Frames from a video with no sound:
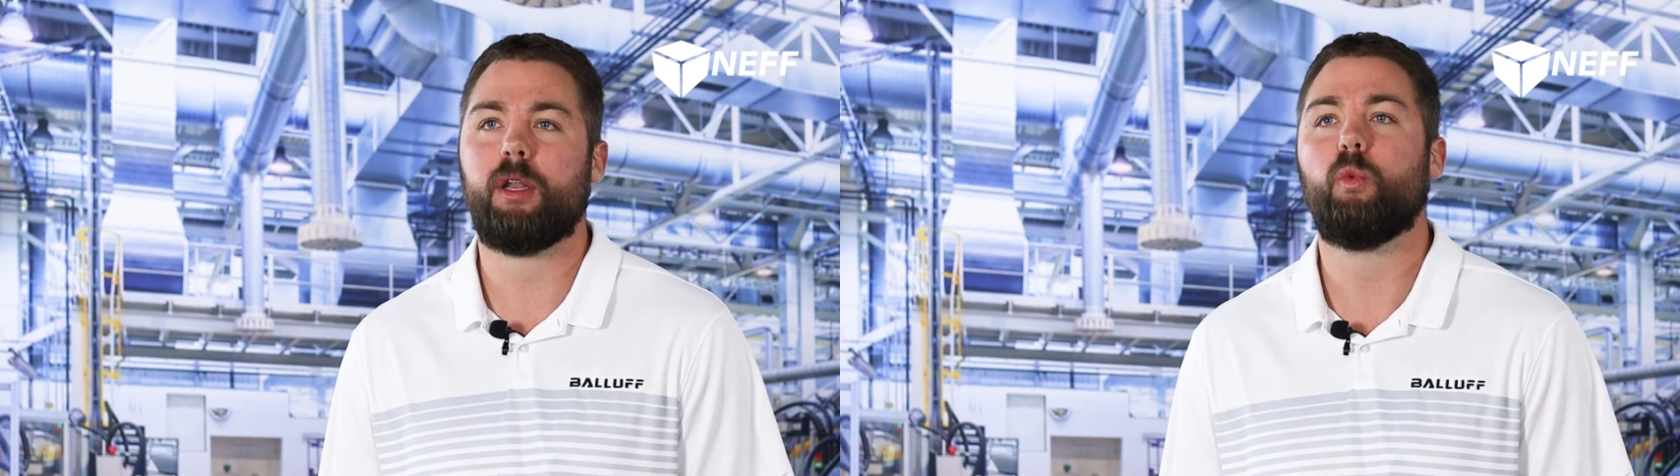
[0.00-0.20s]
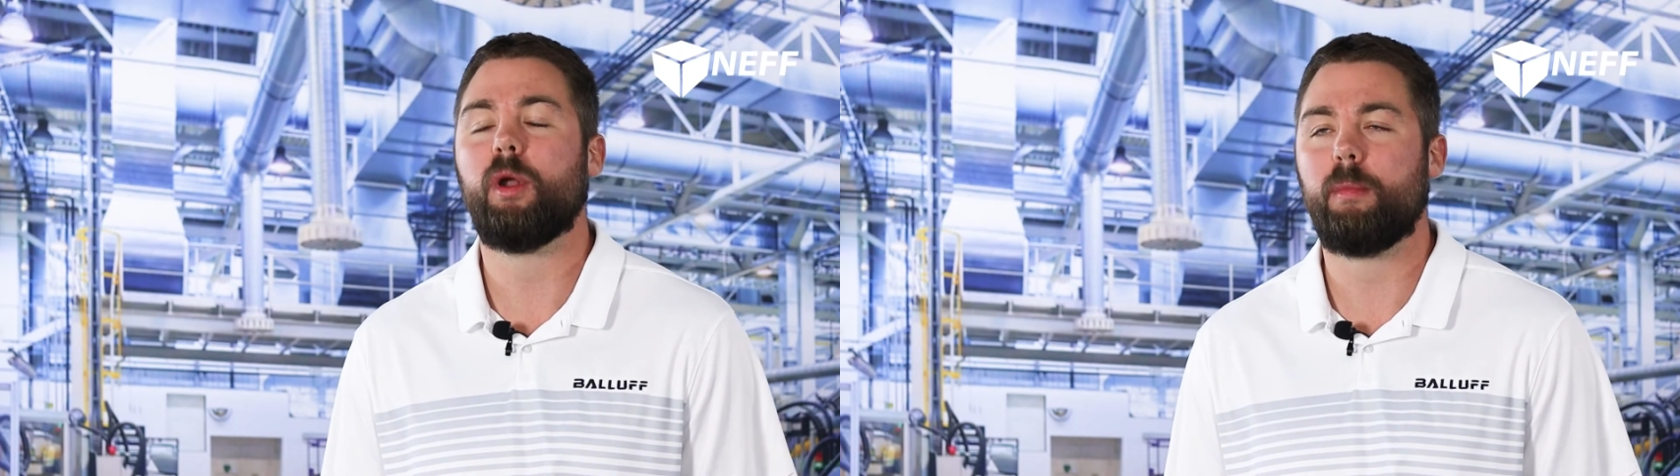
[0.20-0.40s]

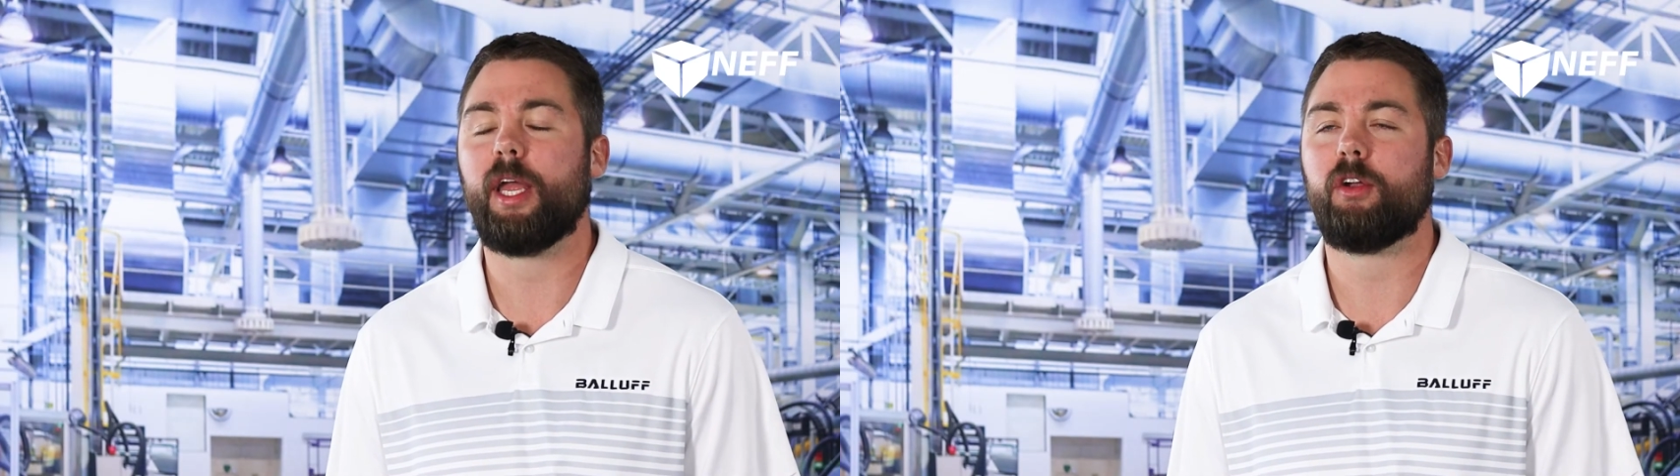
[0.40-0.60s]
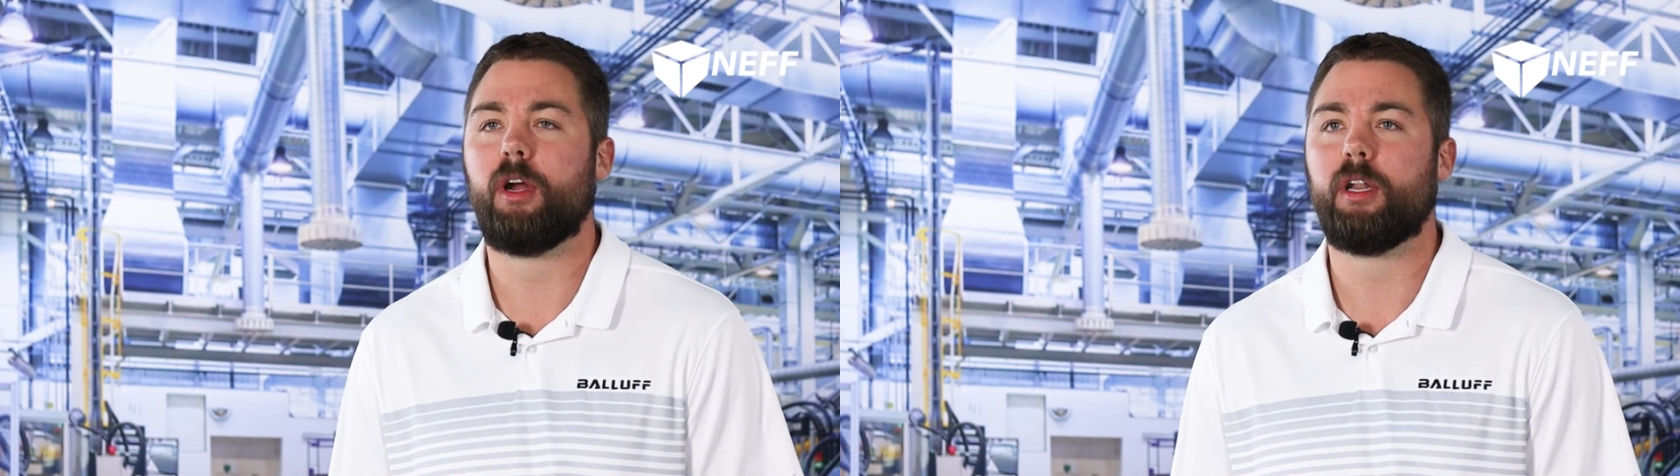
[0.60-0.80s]
and 1
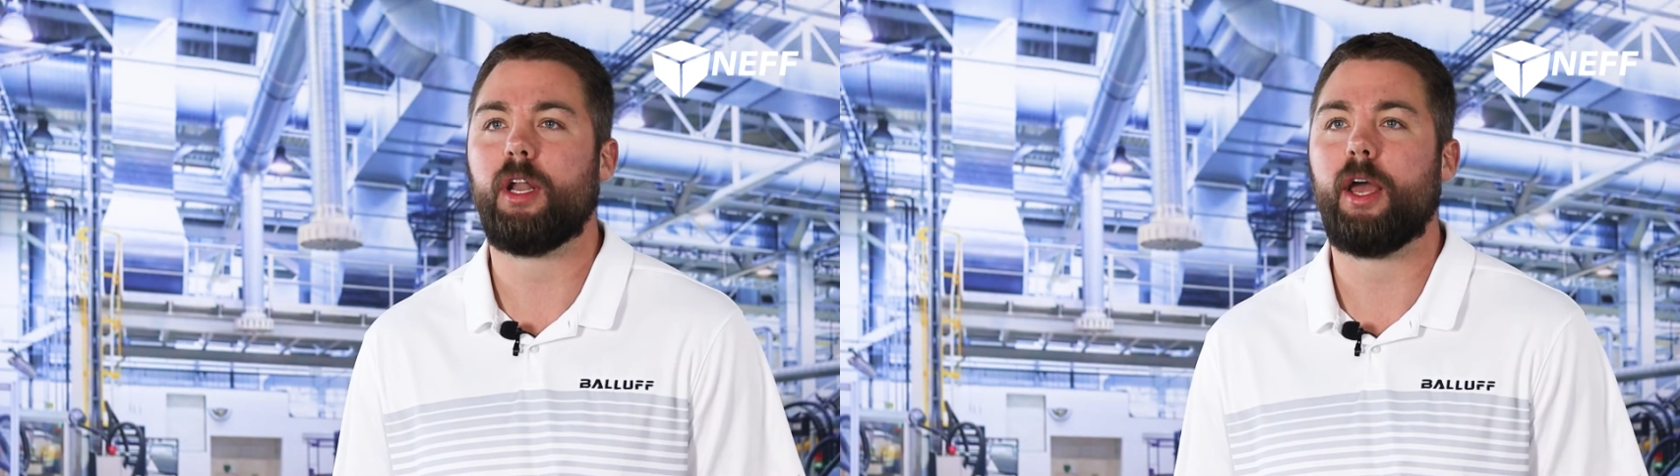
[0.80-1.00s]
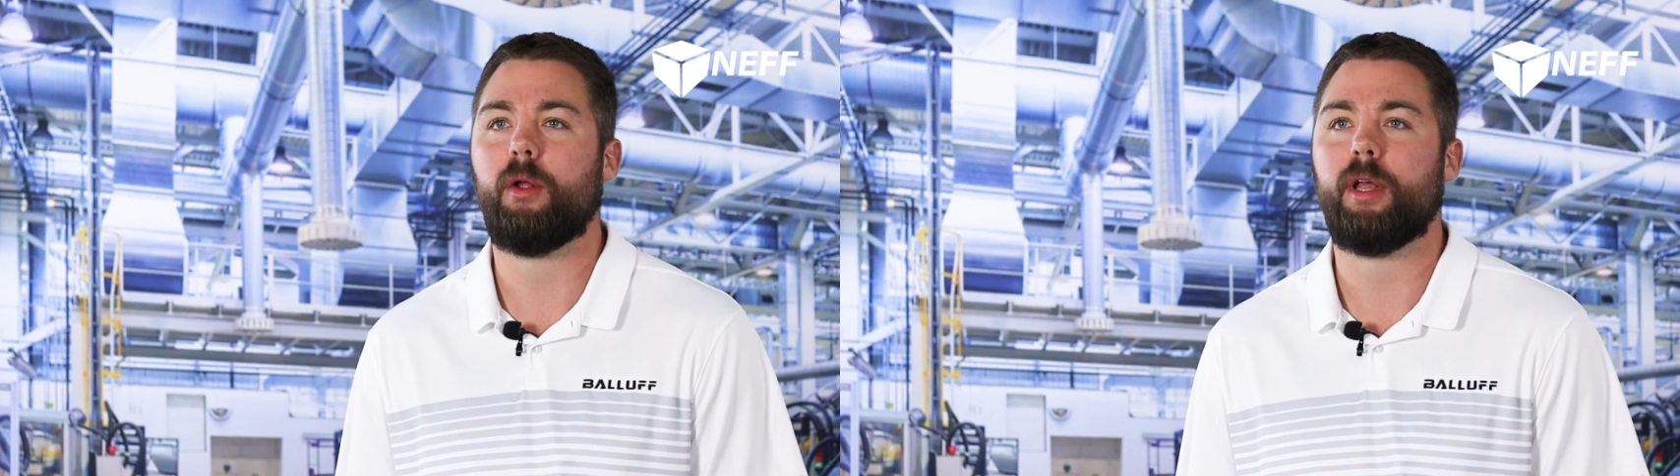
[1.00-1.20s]
micron
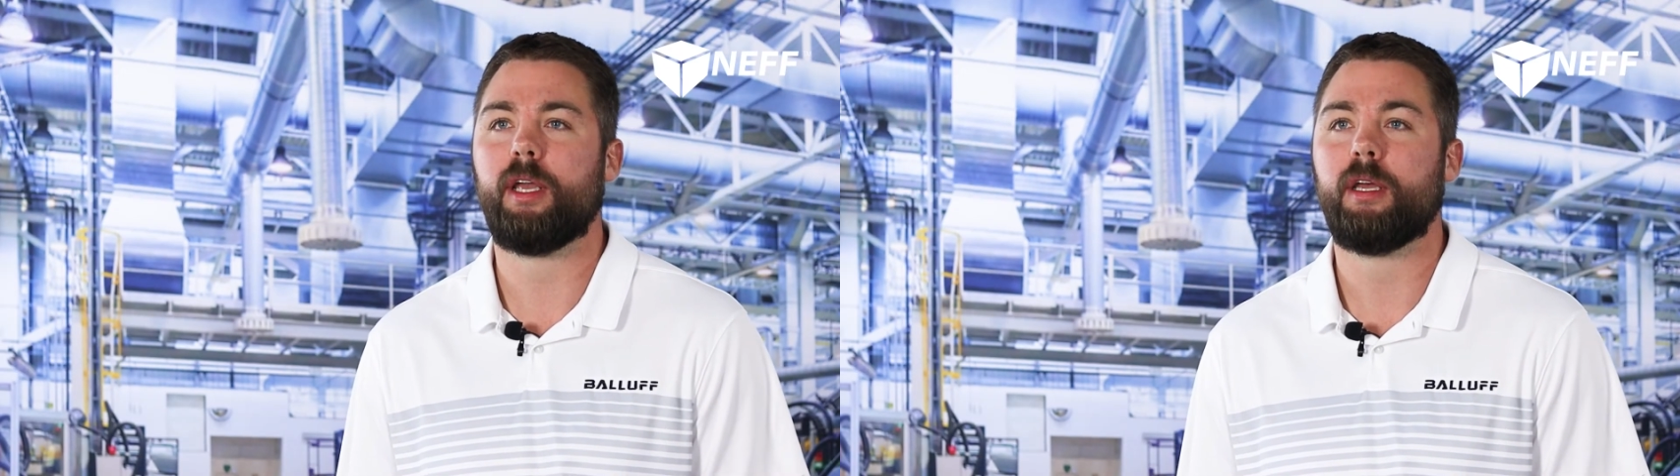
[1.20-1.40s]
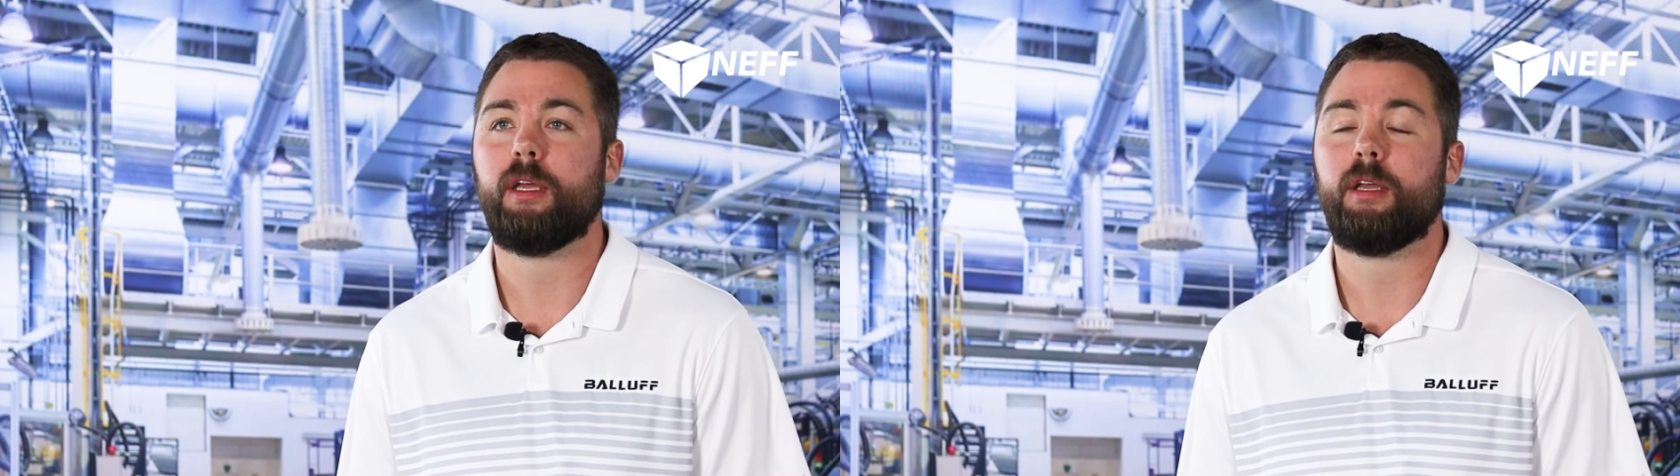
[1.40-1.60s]
on IO-Link.